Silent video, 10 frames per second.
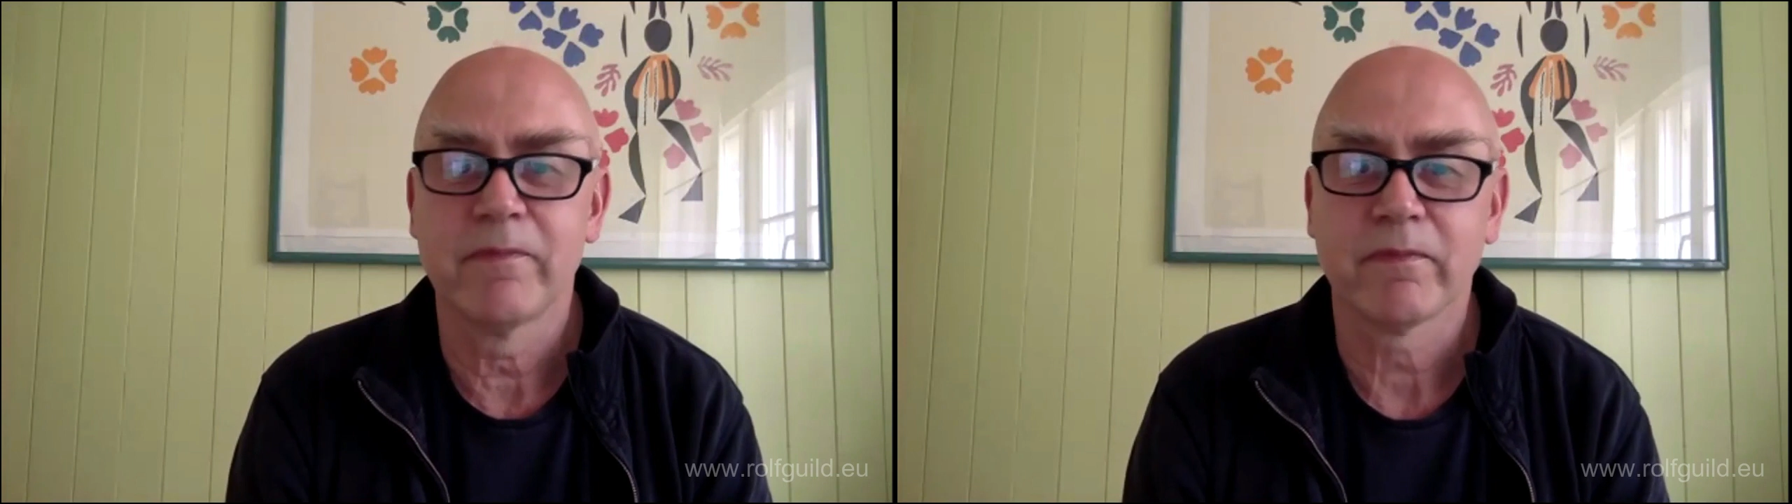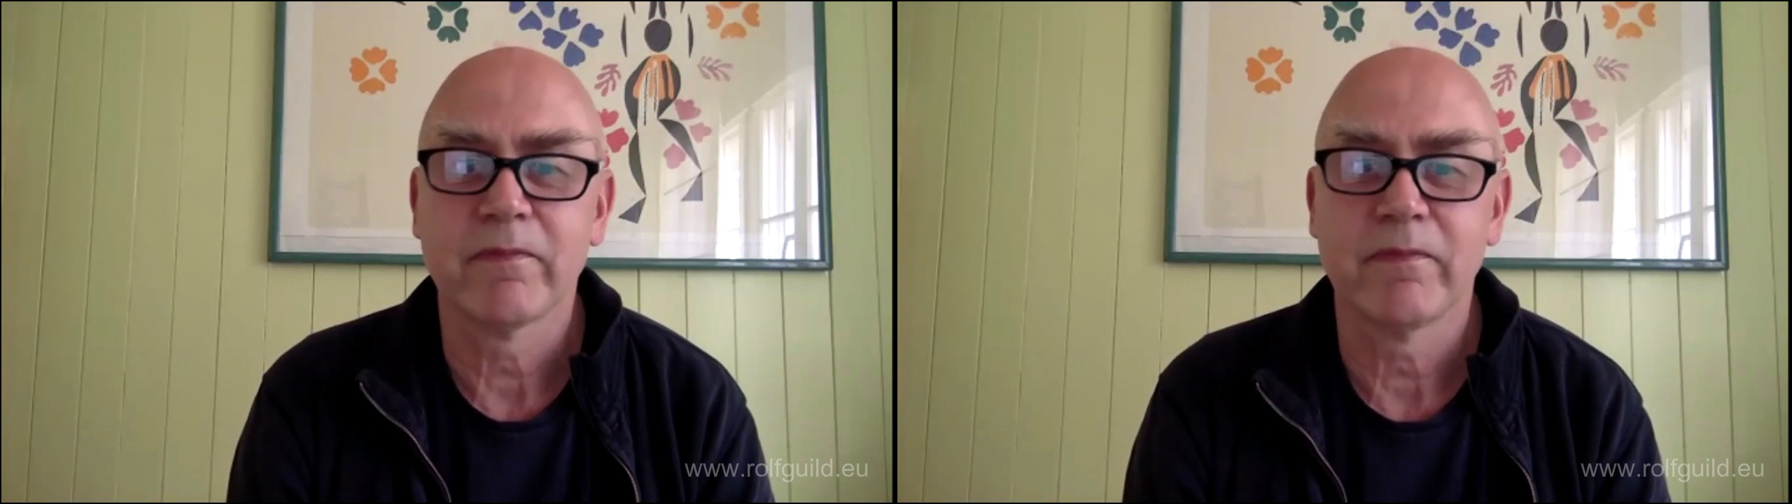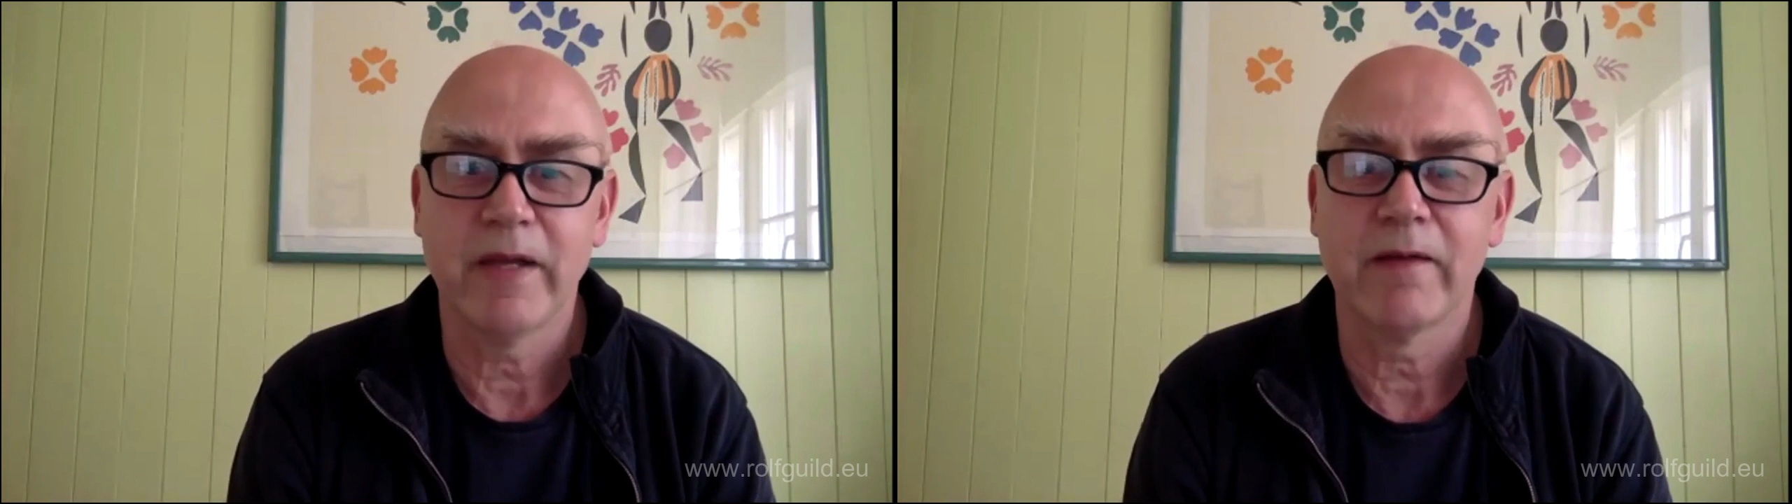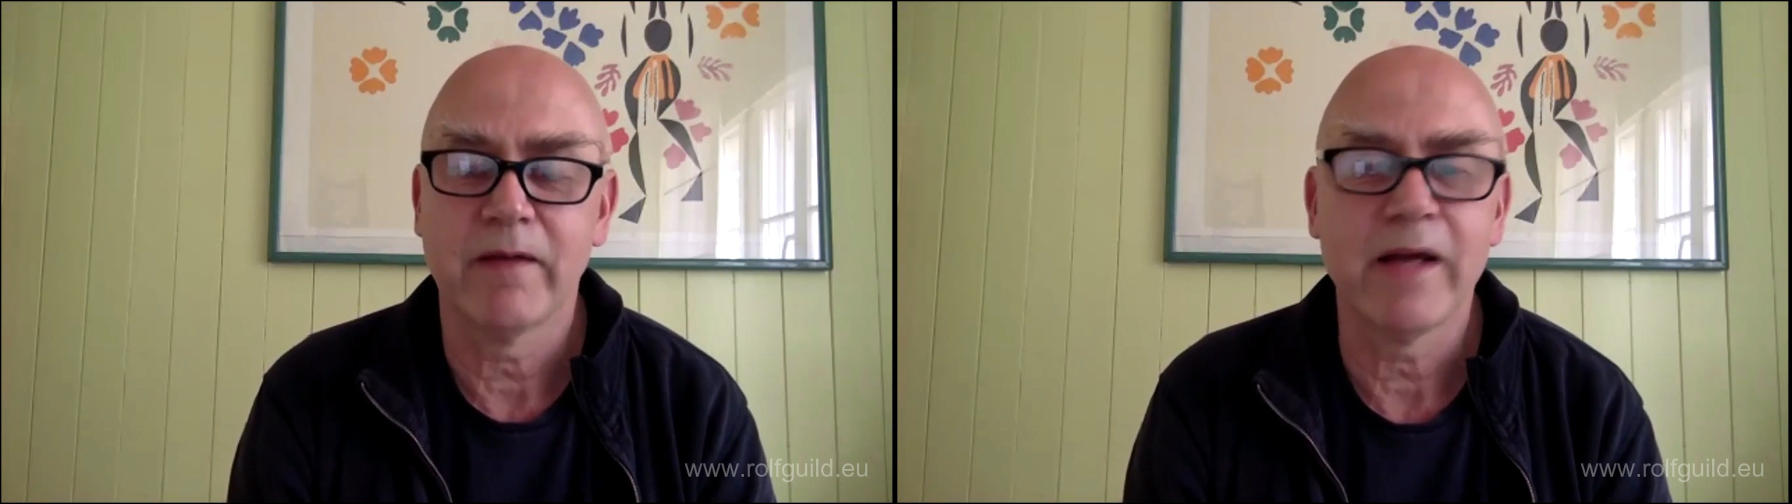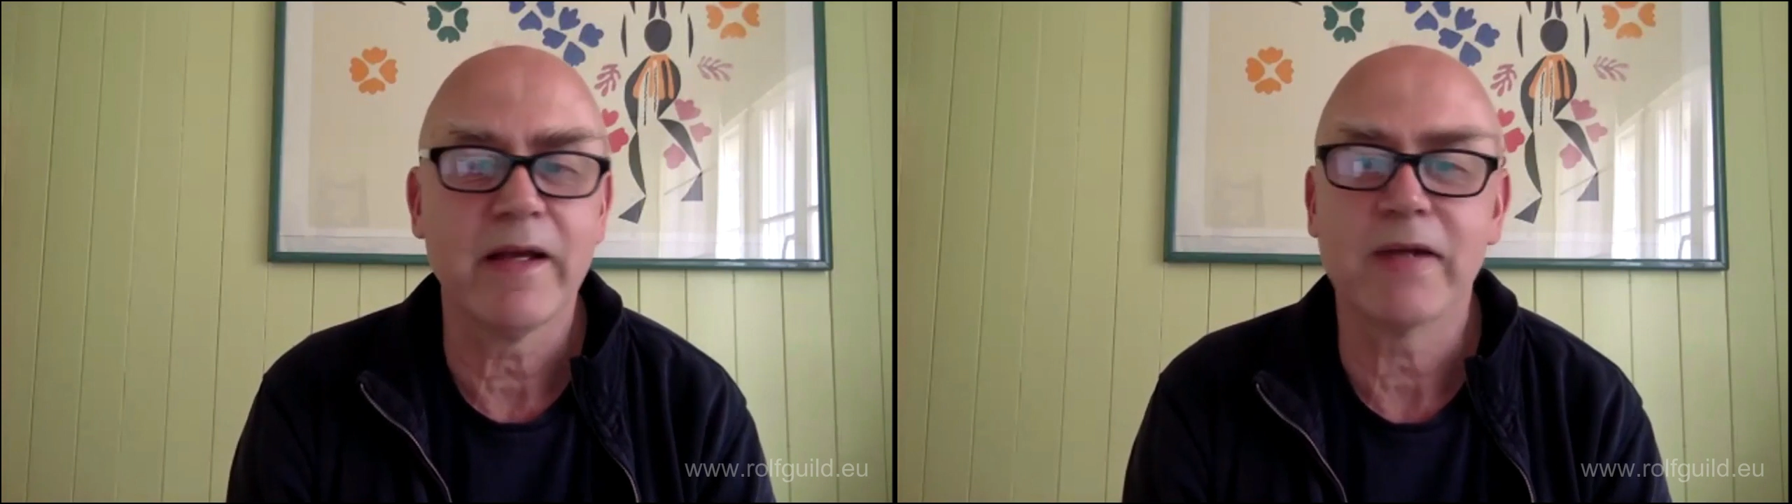Yeah,
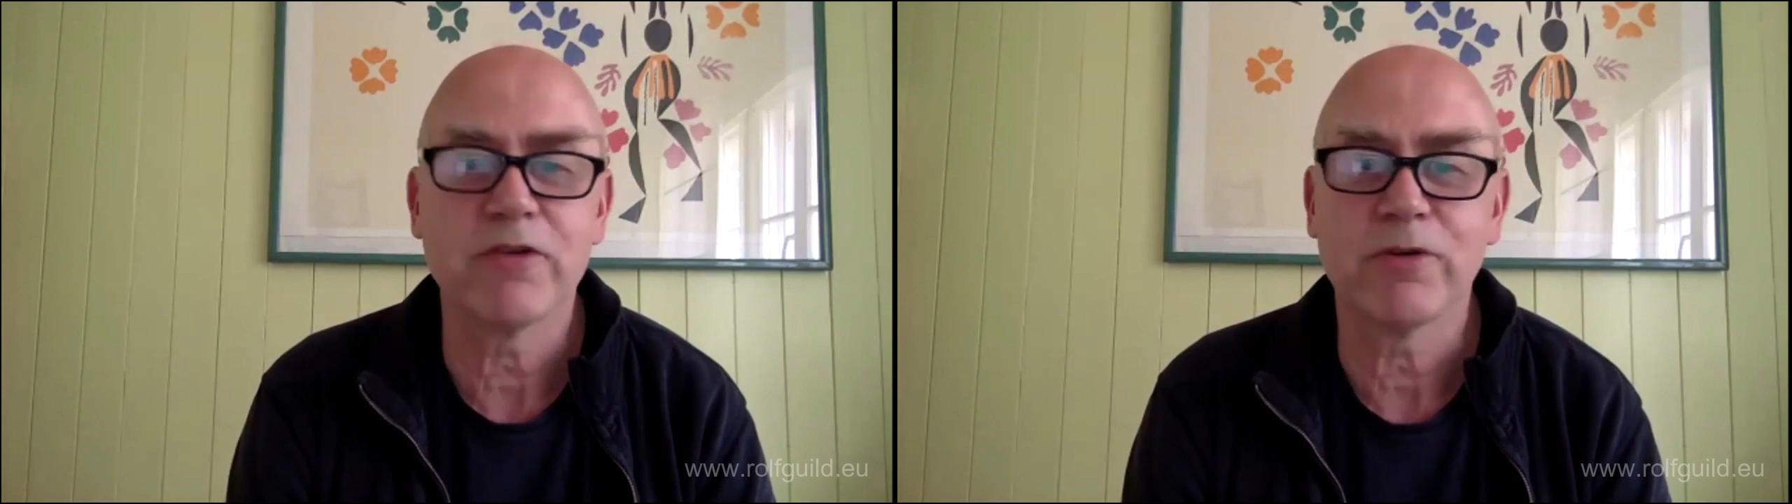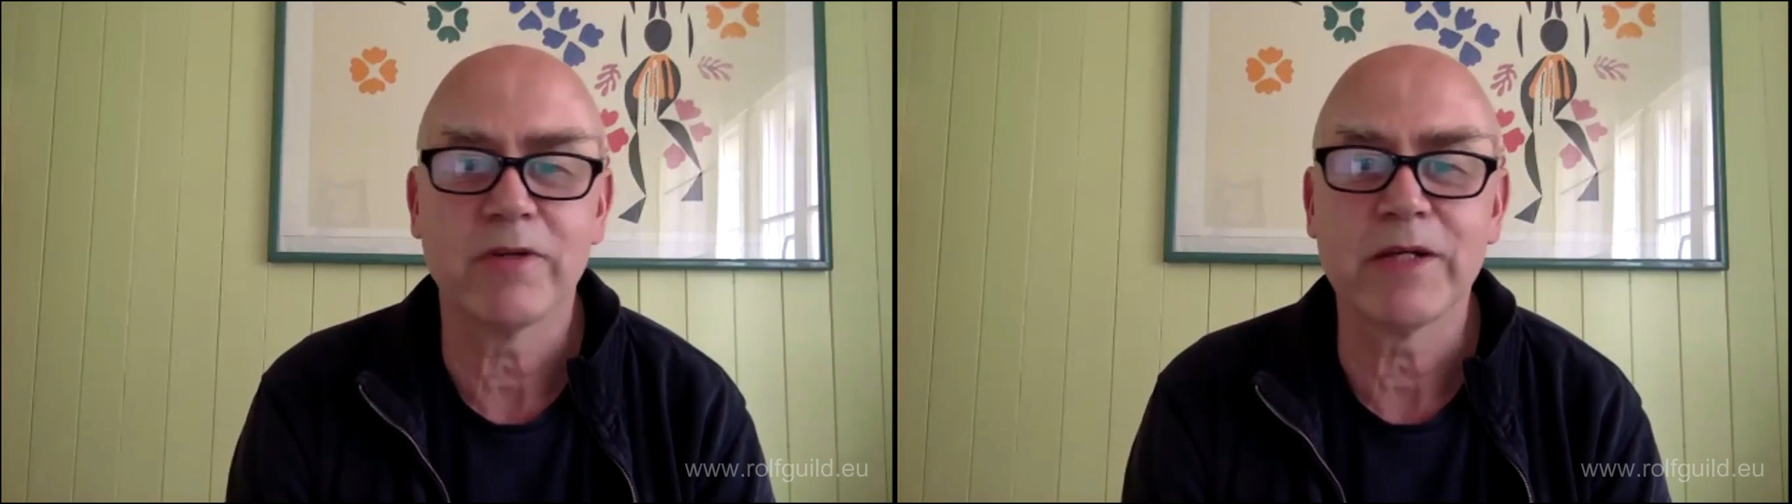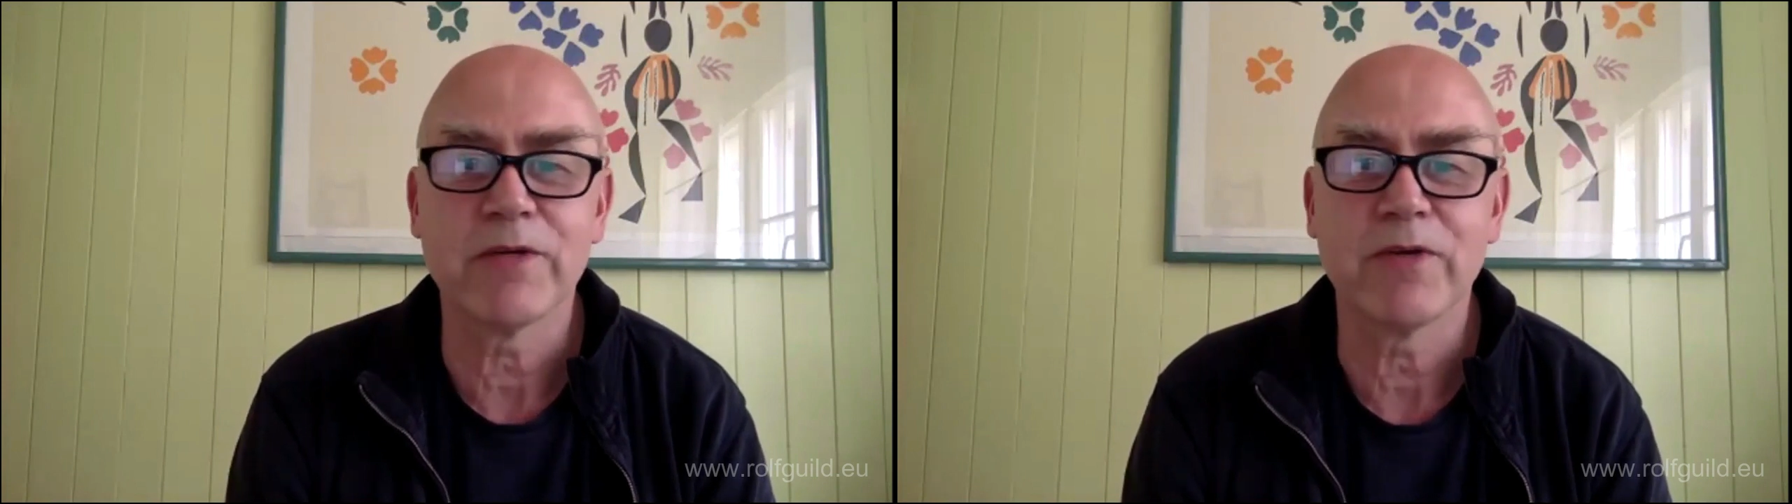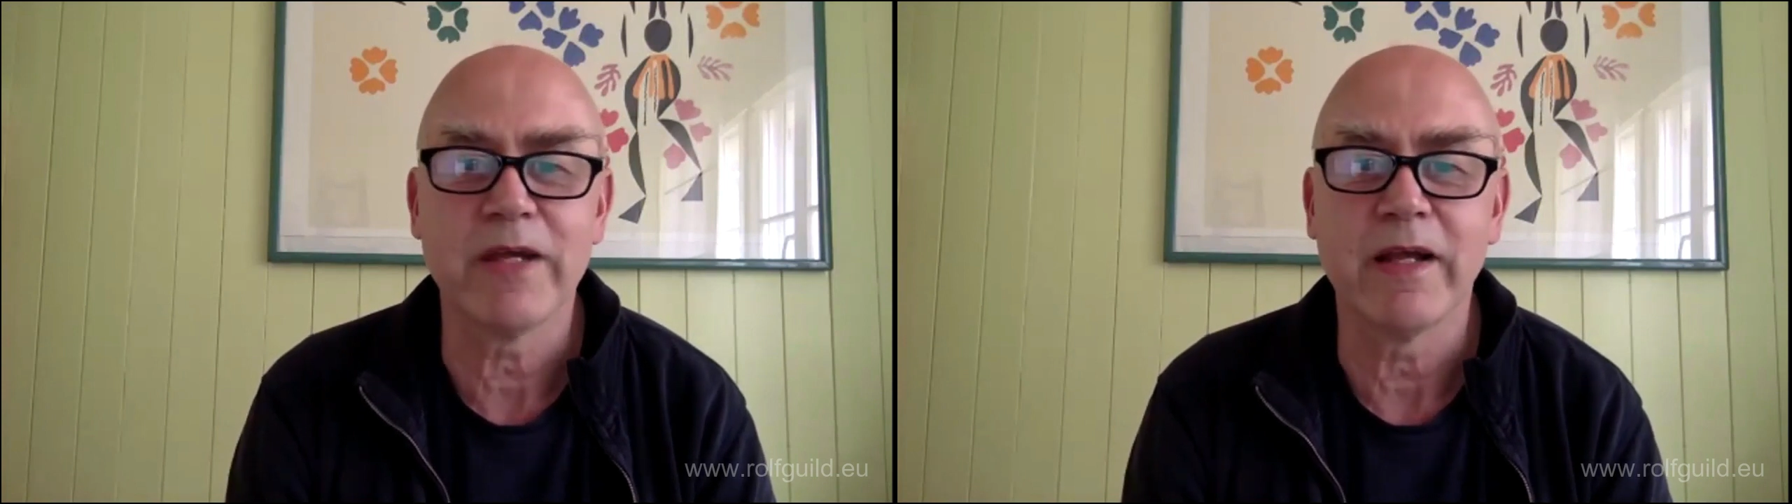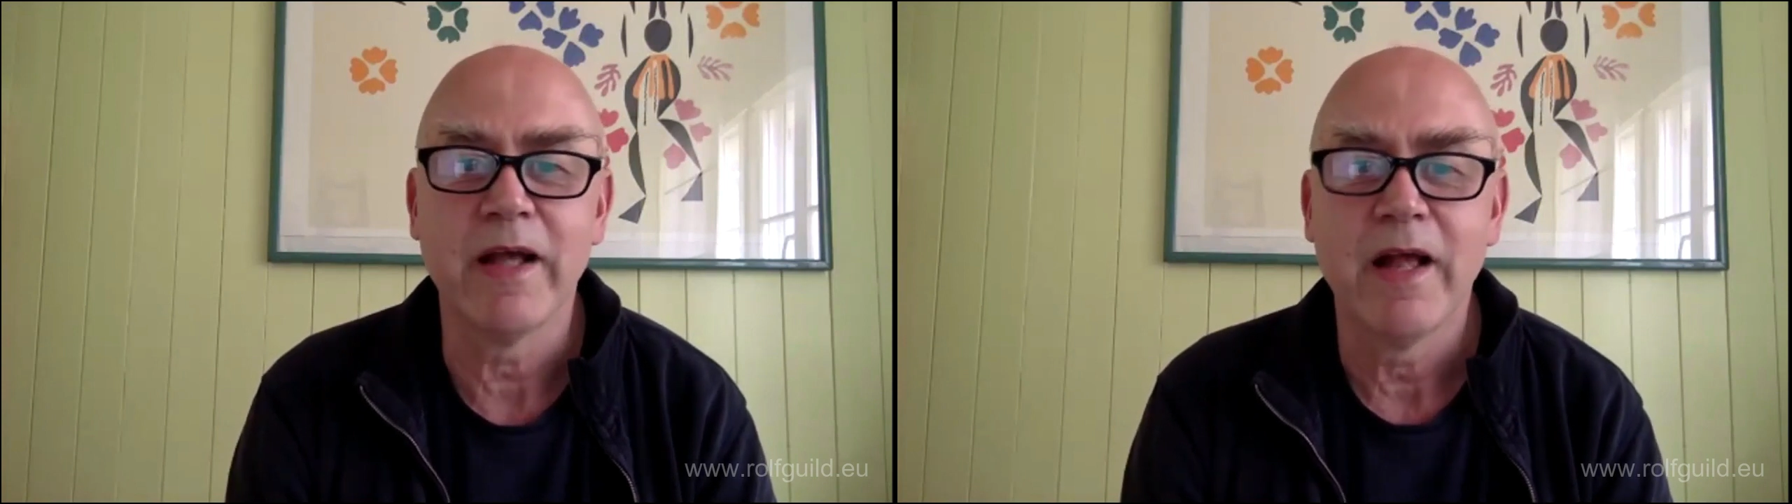I totally
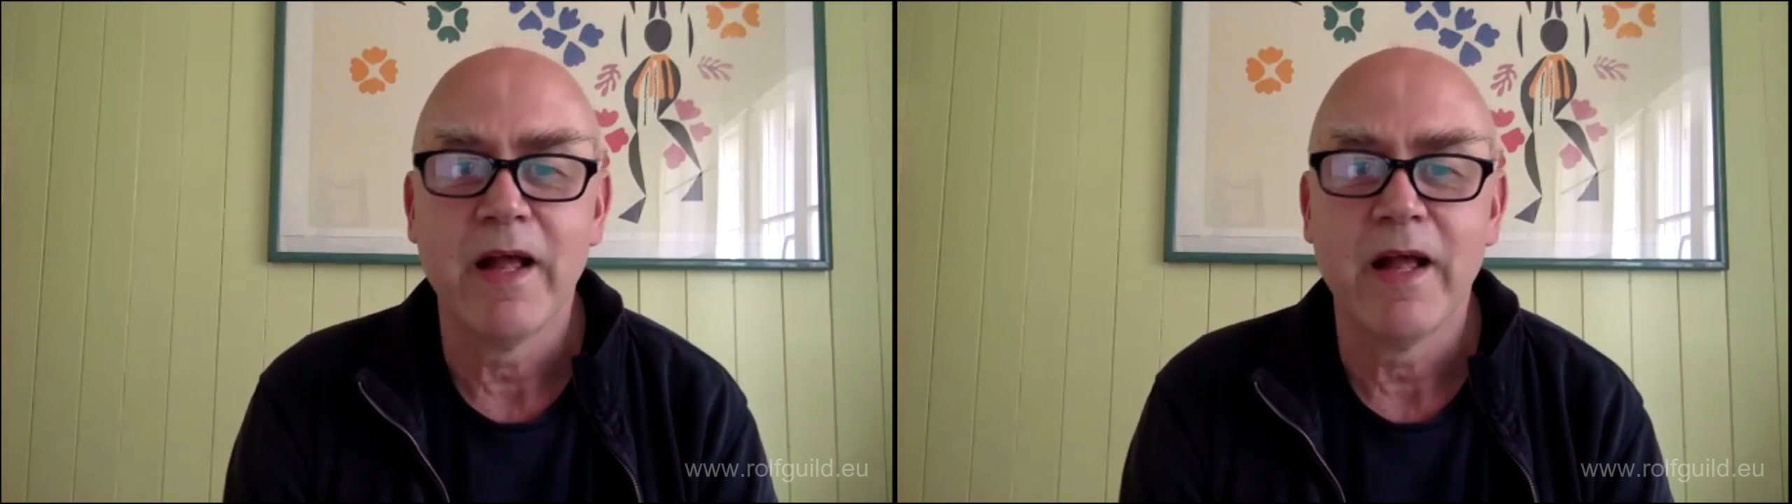agree.